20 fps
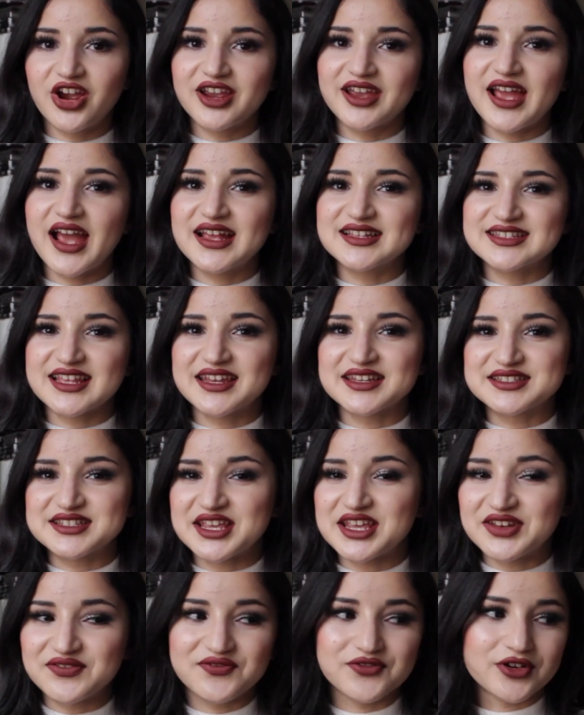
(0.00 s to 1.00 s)
Alright guys, that is
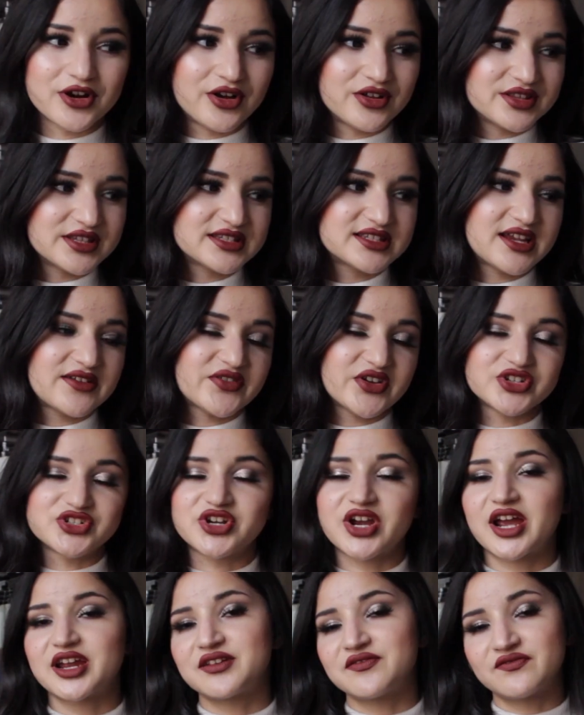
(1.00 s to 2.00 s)
it for all the stuff I
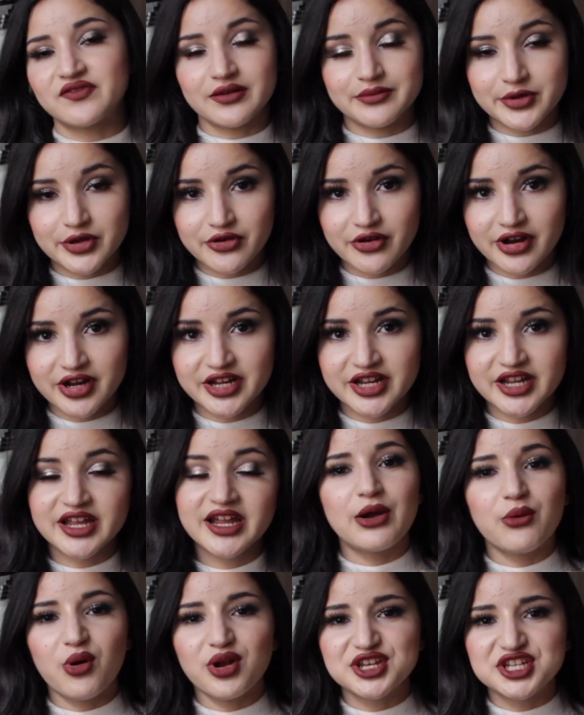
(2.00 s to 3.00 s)
tried in
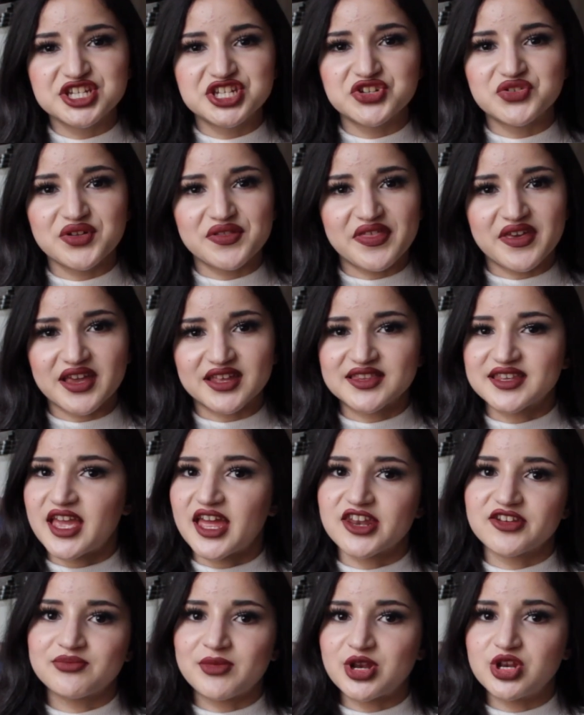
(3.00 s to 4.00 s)
February. I wanted to do a thing at the
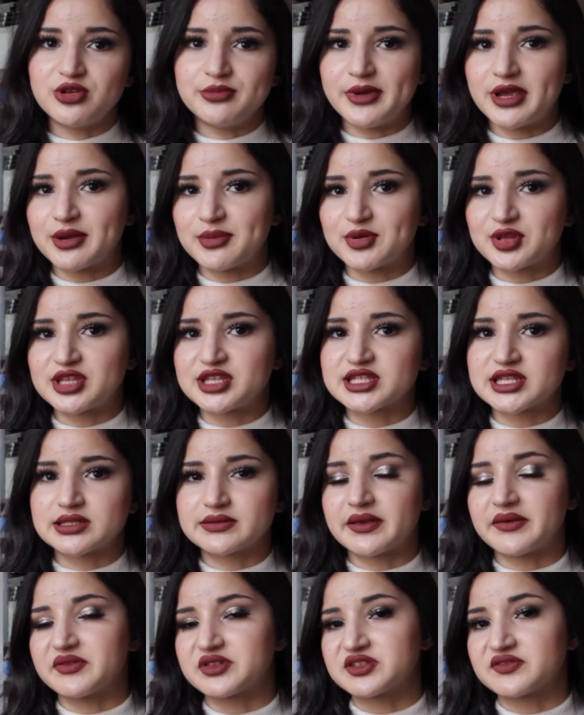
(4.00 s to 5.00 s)
end of my new makeup
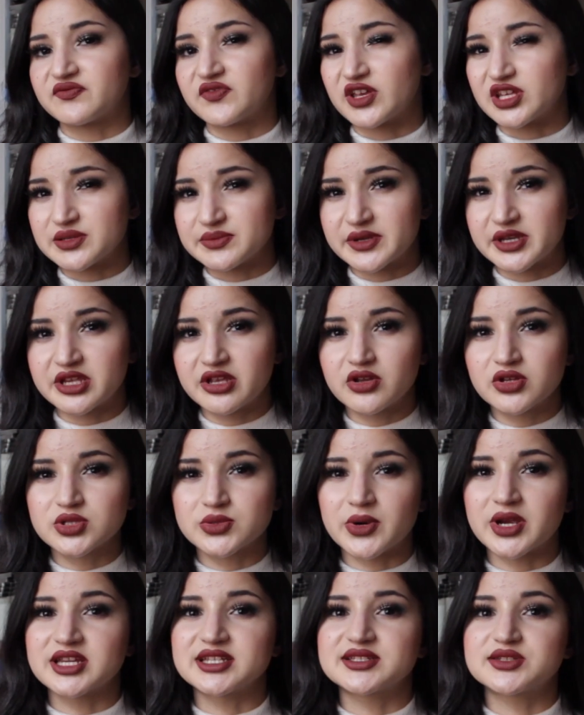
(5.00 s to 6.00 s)
releases, favorites and fails
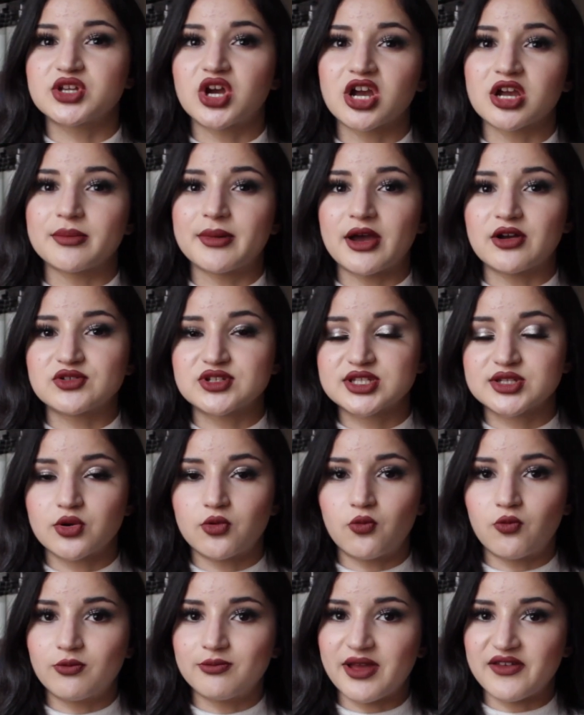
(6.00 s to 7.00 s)
videos, where I talk about
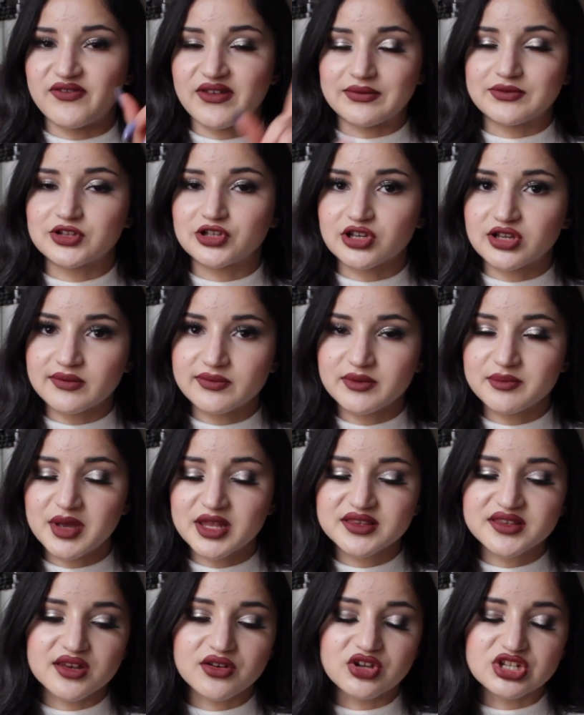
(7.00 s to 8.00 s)
my favorite look of the
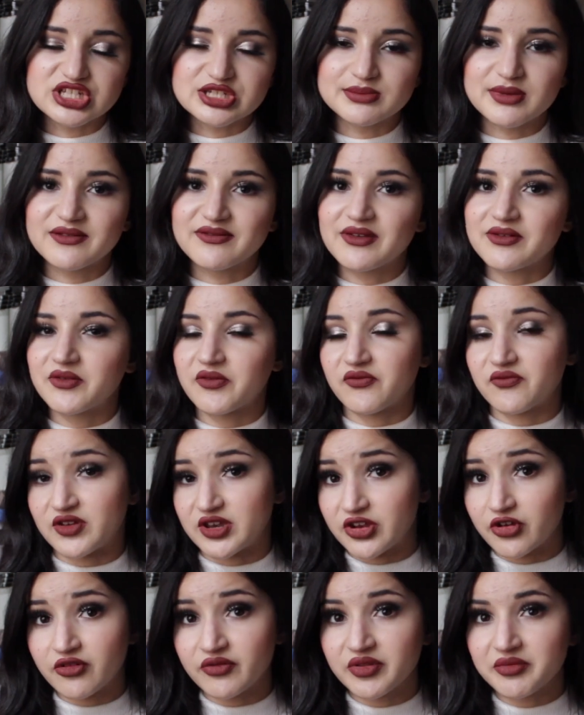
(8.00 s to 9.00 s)
month and also my favorite
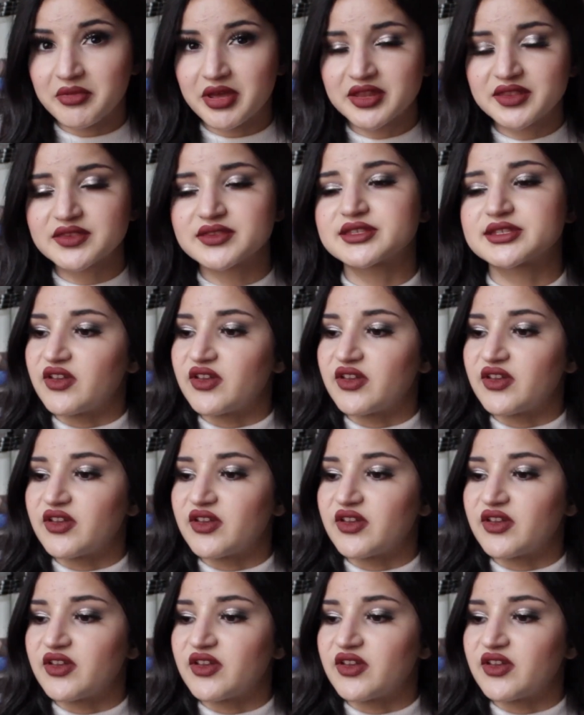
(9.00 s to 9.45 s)
video of the month.